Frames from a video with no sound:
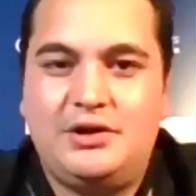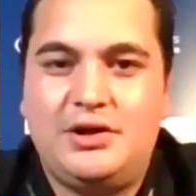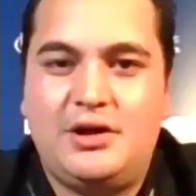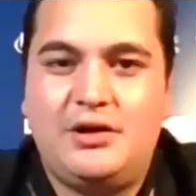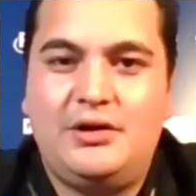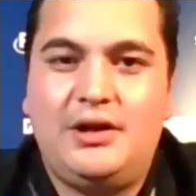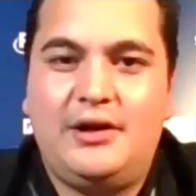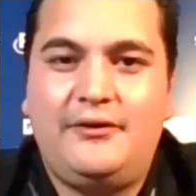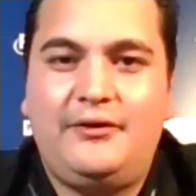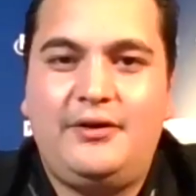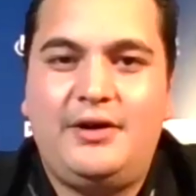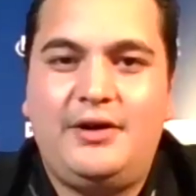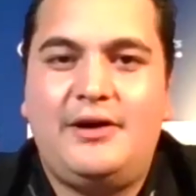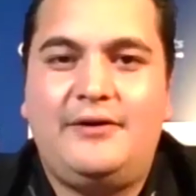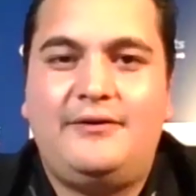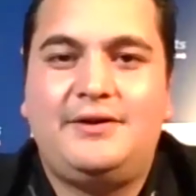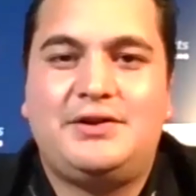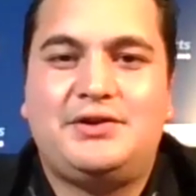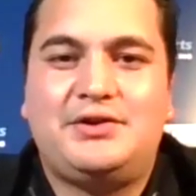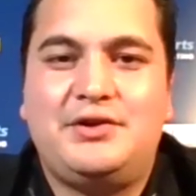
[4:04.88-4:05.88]
you know, if you
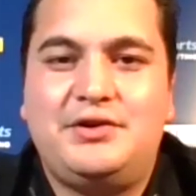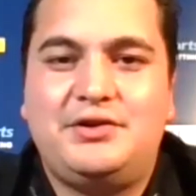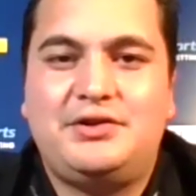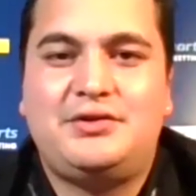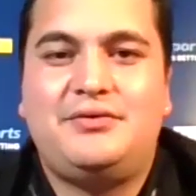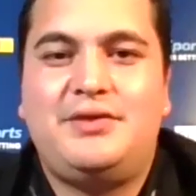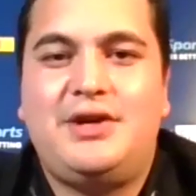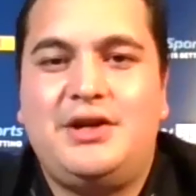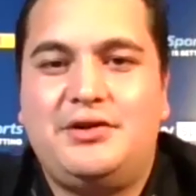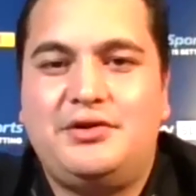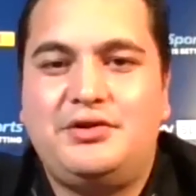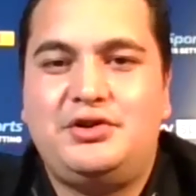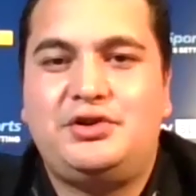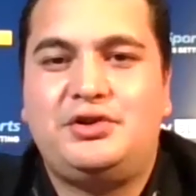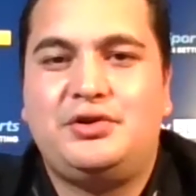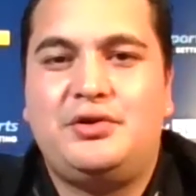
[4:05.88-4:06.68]
have a surgery on your